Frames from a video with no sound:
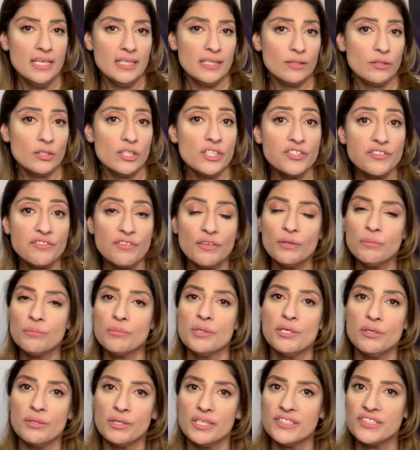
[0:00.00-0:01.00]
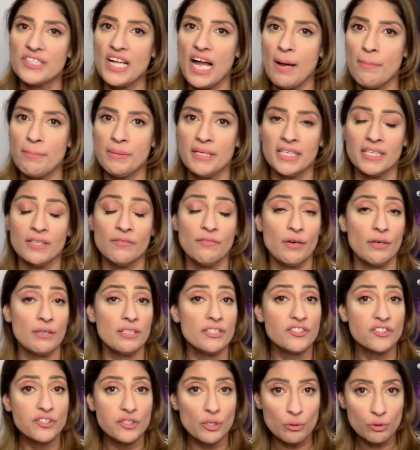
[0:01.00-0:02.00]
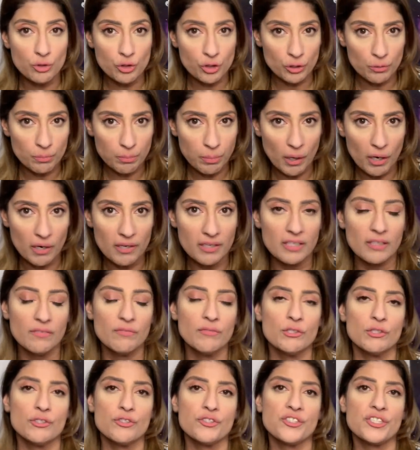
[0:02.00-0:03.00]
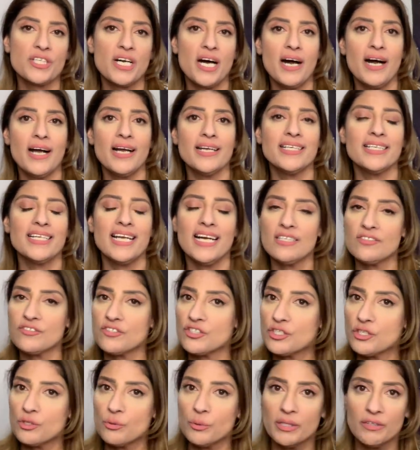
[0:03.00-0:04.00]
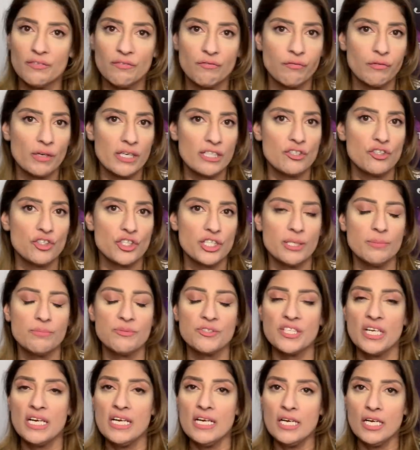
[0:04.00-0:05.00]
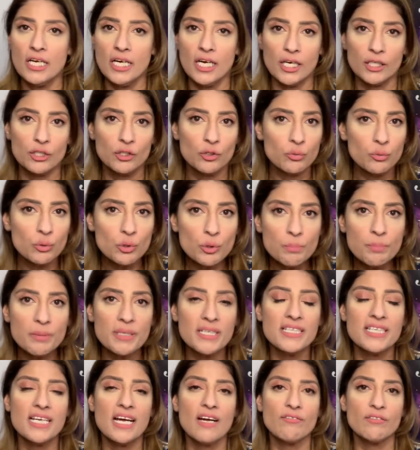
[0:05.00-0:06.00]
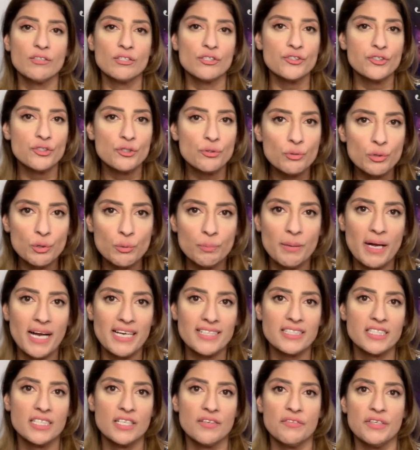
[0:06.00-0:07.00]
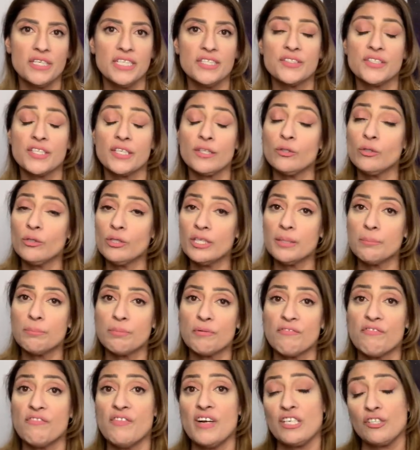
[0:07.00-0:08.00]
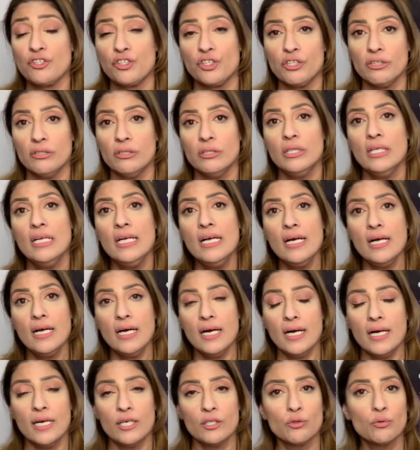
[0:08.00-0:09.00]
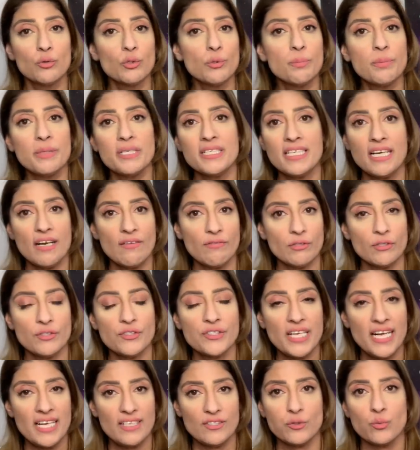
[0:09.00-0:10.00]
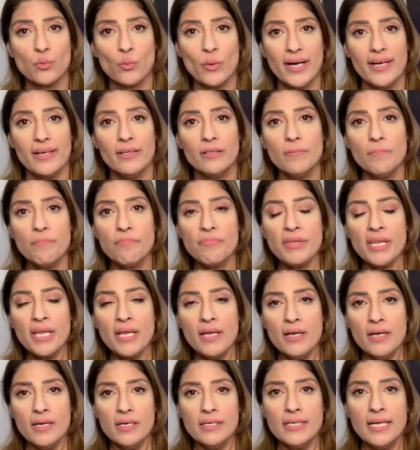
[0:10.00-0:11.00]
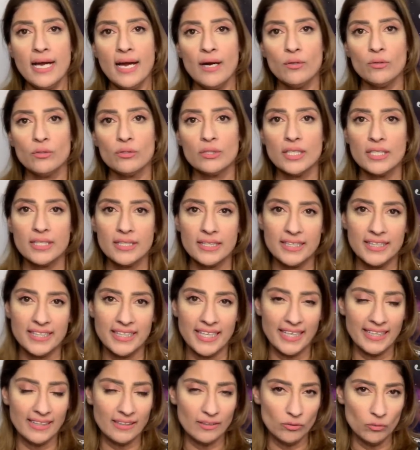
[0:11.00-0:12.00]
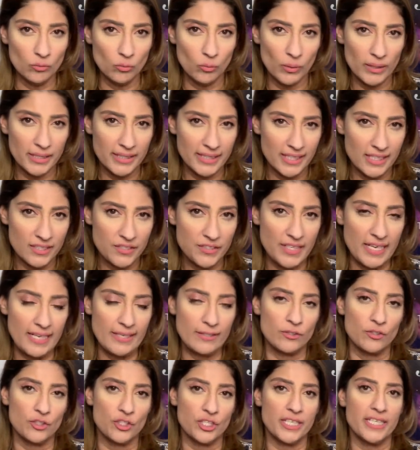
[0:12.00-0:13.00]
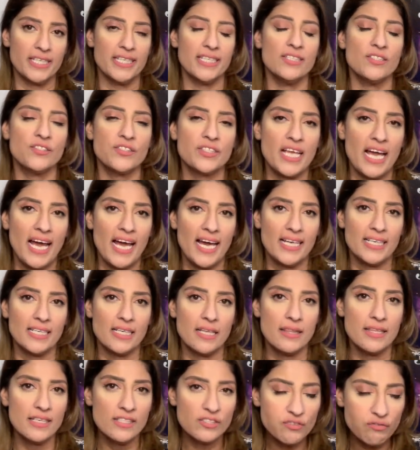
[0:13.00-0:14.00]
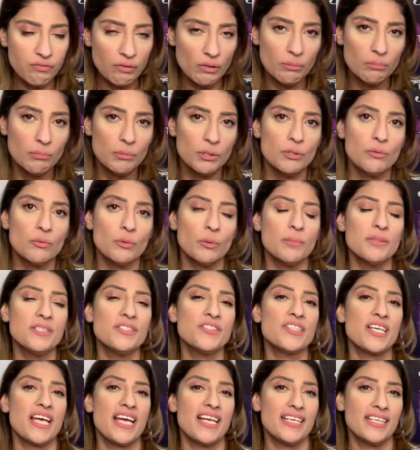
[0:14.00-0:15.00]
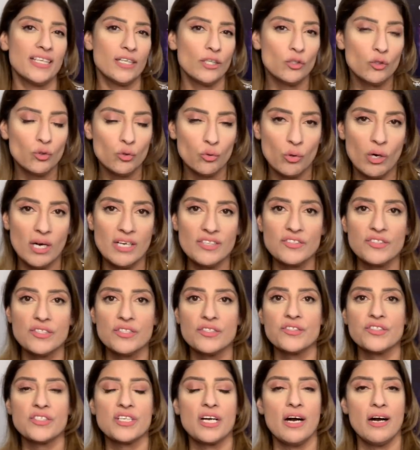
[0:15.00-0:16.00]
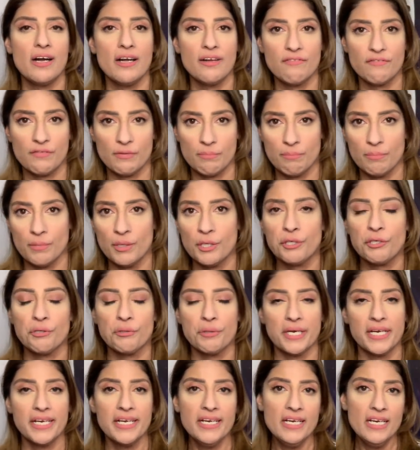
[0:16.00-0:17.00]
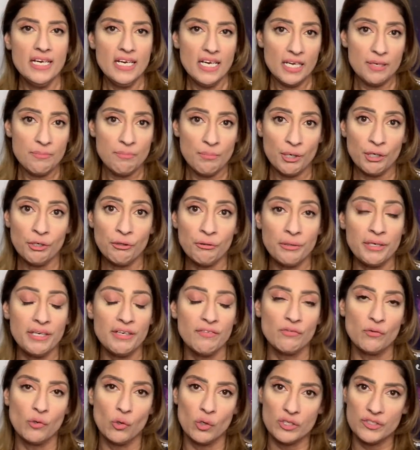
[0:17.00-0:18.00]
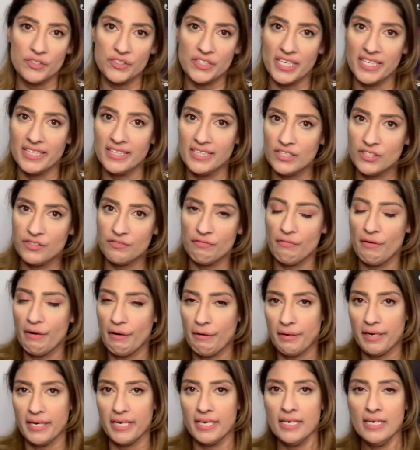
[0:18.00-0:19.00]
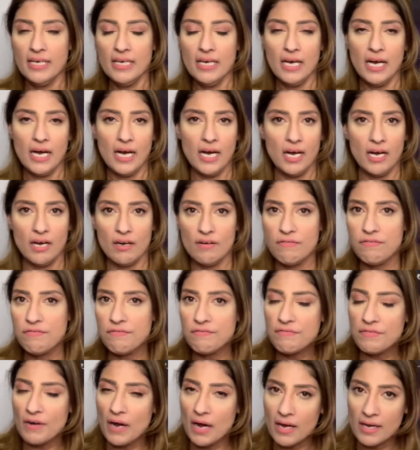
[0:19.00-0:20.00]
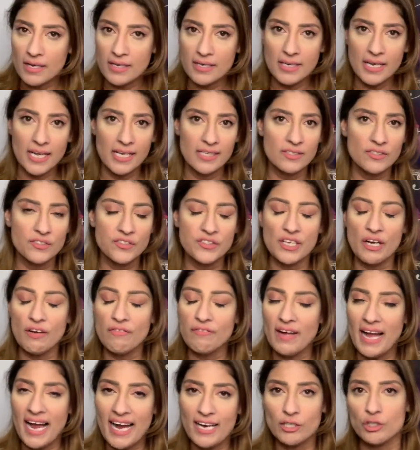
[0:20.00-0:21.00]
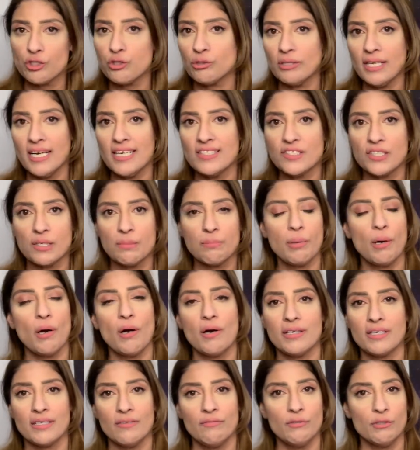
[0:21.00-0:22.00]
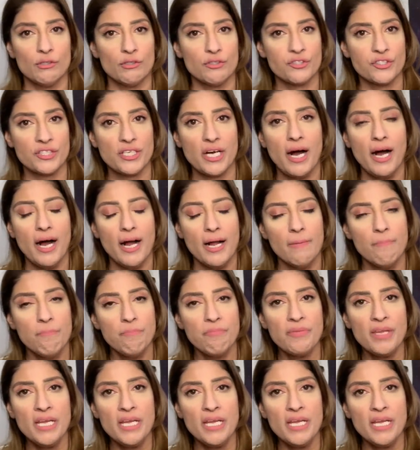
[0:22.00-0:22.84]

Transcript: Now, this full moon is happening in a very social part of your sky. It has to do with friendships, uh, group endeavors, group activities, including professional uh, group endeavors as well. Now, the thing with this energy is that this full moon will be standing across the sky from Mercury. And Mercury, of course, in this very uh, fun and self actualizing part of your sky.